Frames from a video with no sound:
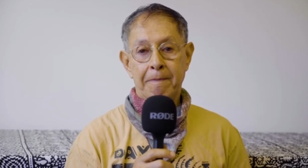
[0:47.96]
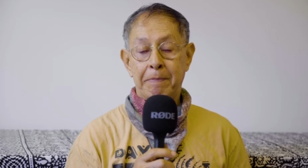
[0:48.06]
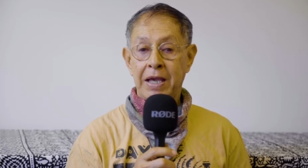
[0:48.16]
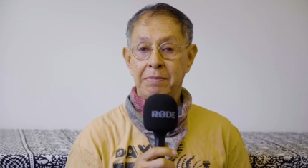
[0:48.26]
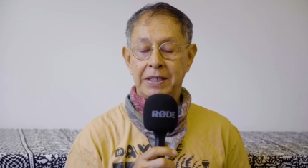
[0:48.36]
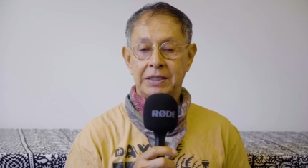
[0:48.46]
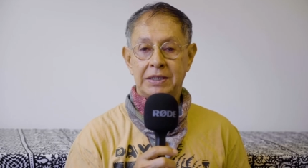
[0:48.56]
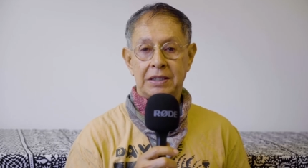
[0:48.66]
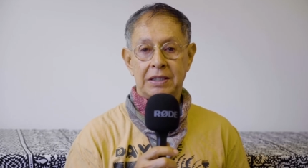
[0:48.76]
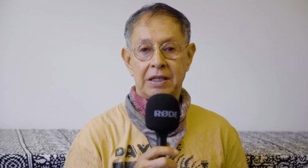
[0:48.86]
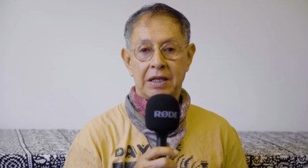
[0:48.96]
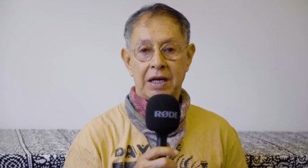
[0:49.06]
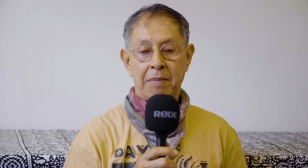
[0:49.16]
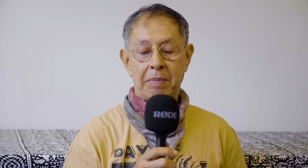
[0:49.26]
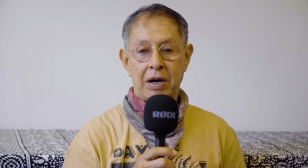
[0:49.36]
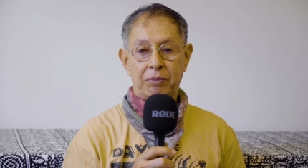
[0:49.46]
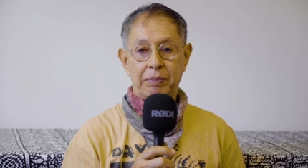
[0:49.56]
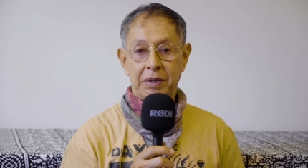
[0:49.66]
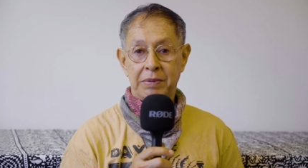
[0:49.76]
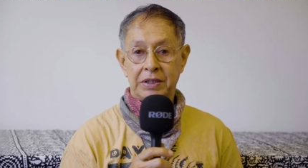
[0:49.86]
babies
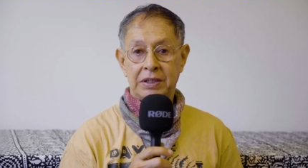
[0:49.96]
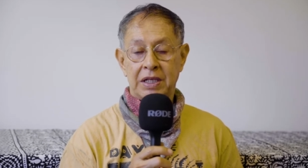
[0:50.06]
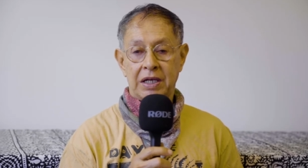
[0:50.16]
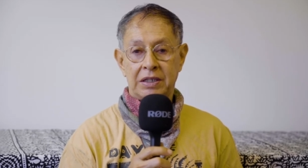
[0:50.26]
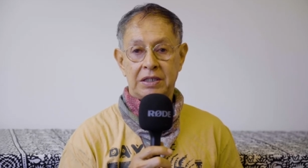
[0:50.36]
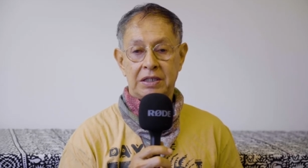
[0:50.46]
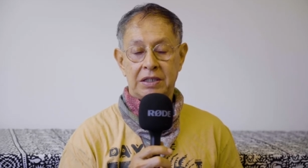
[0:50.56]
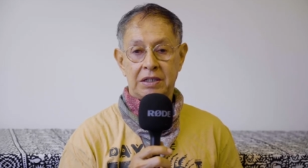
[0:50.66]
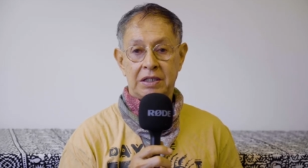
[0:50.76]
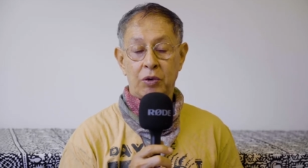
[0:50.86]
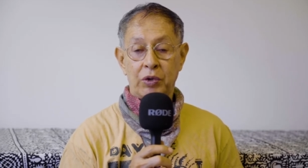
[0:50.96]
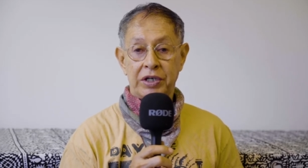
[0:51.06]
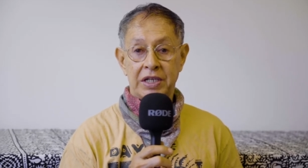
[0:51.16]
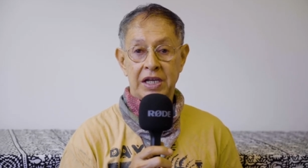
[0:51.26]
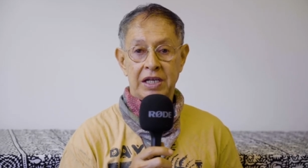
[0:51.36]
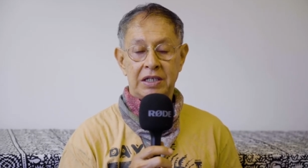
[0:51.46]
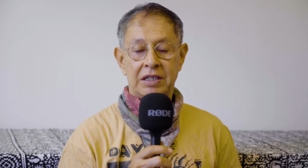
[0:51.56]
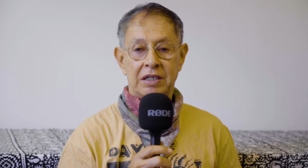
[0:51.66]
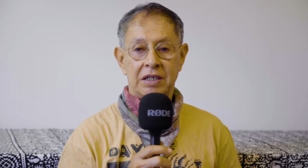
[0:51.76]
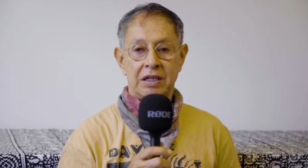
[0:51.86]
that they were dead.
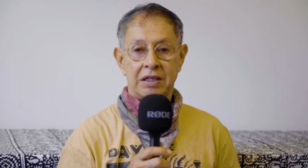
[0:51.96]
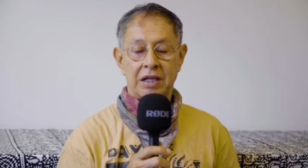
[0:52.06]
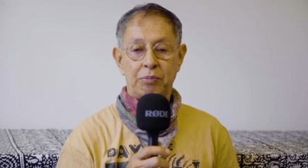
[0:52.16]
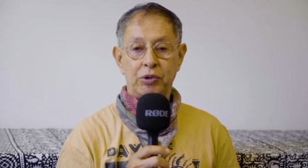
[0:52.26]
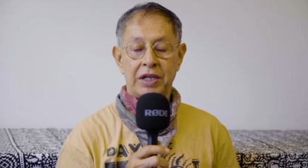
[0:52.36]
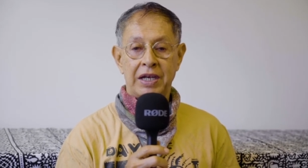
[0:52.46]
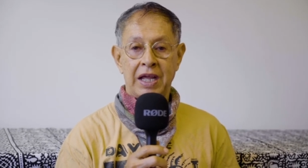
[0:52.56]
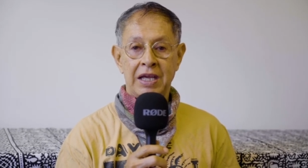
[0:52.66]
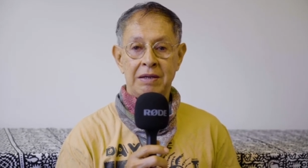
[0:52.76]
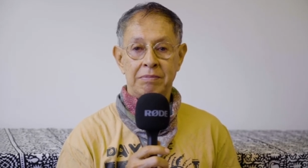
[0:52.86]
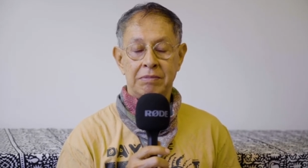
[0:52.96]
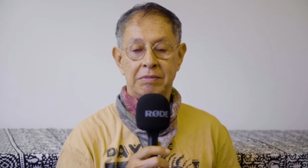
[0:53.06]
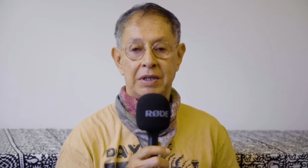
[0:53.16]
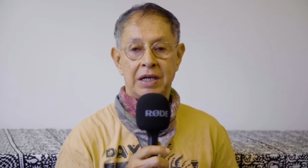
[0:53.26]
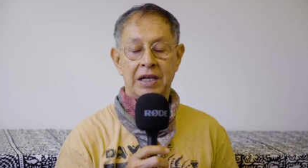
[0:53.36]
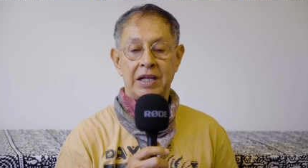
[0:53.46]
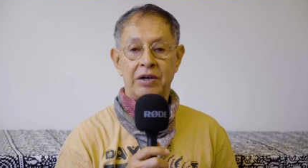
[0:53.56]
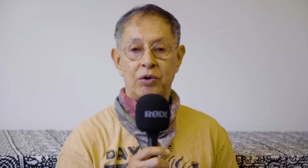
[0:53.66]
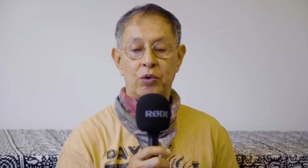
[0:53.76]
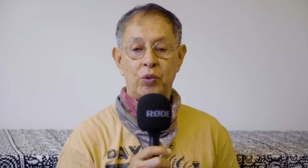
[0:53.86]
They put the name, and
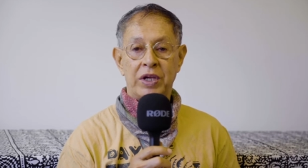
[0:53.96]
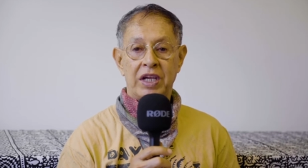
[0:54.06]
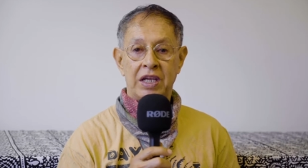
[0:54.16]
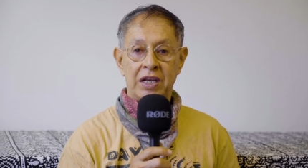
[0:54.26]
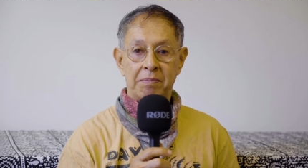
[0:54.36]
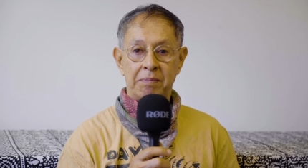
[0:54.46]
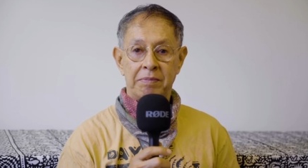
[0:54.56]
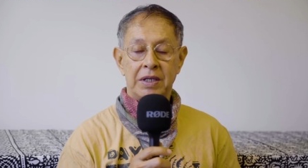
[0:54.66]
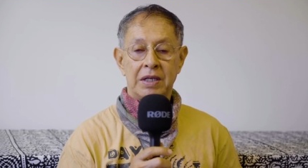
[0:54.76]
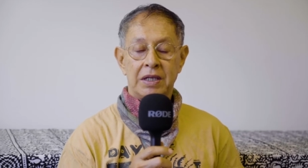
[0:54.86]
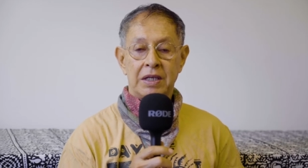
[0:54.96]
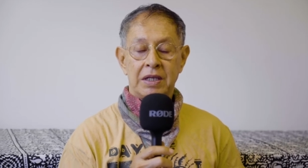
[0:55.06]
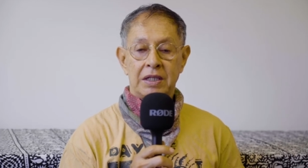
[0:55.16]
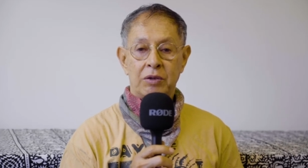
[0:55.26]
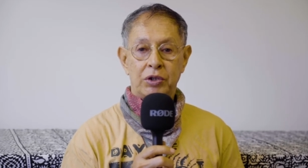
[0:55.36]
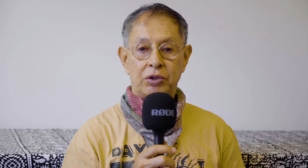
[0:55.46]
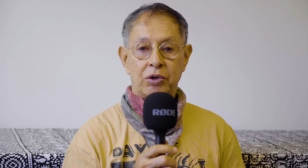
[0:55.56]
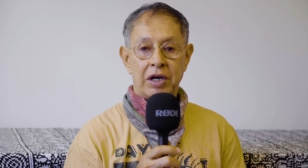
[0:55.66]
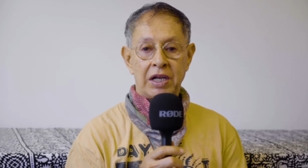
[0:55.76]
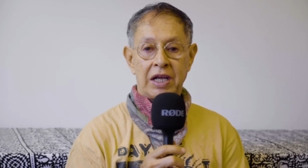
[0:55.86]
later on we eat them. They were
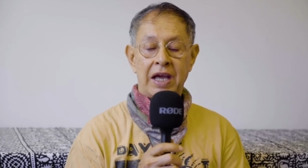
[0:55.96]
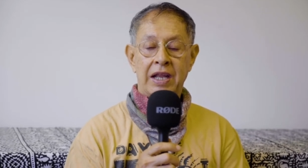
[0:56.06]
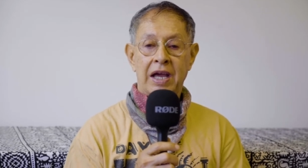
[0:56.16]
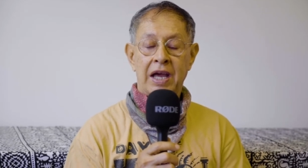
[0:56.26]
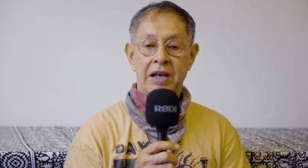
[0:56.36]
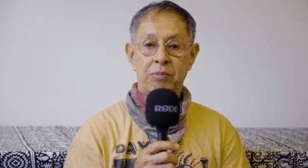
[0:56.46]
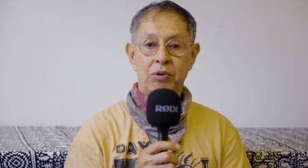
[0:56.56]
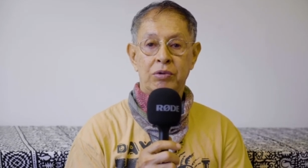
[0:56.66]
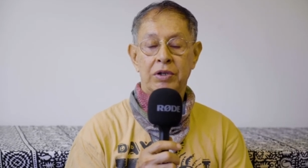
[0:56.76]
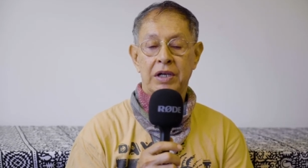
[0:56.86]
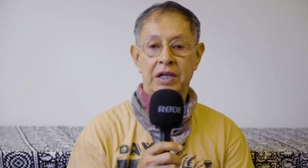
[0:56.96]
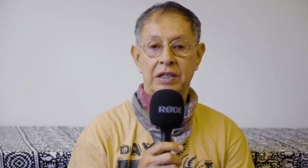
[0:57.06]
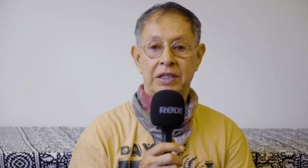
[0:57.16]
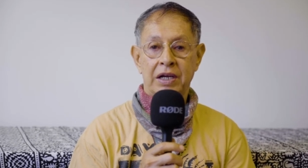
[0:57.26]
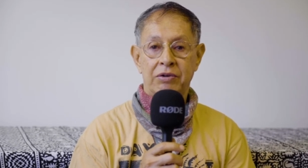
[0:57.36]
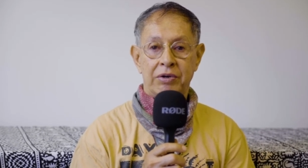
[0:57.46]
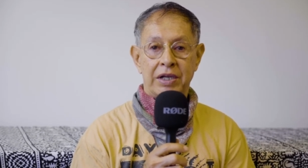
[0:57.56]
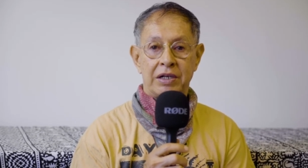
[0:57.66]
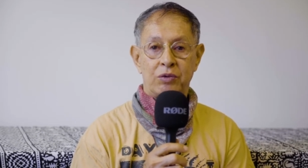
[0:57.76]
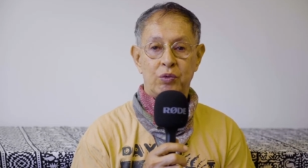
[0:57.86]
totally edible and
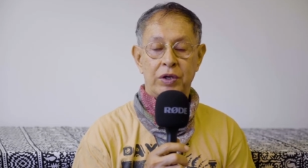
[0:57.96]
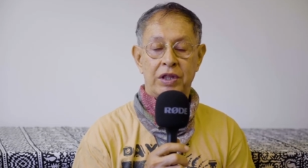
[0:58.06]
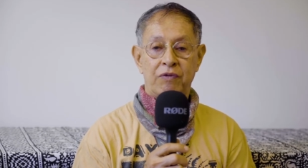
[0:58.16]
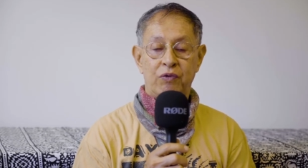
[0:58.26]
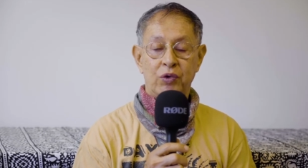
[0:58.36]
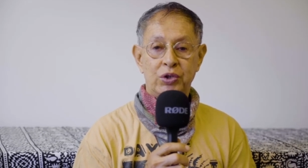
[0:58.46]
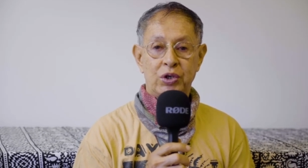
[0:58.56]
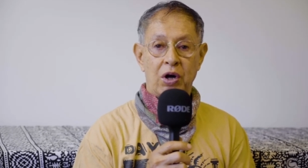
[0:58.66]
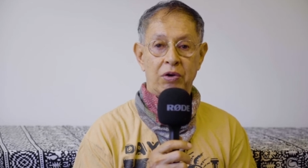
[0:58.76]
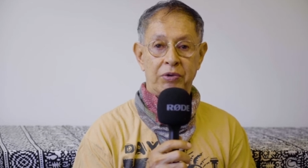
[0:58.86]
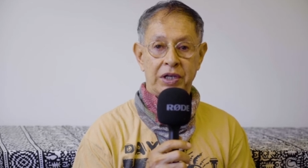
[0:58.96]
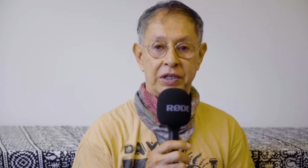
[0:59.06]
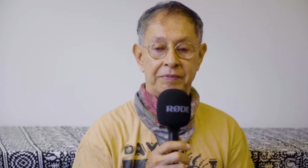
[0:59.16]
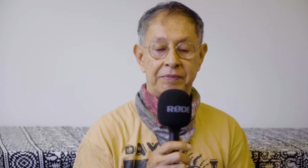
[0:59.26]
decorated with food coloring.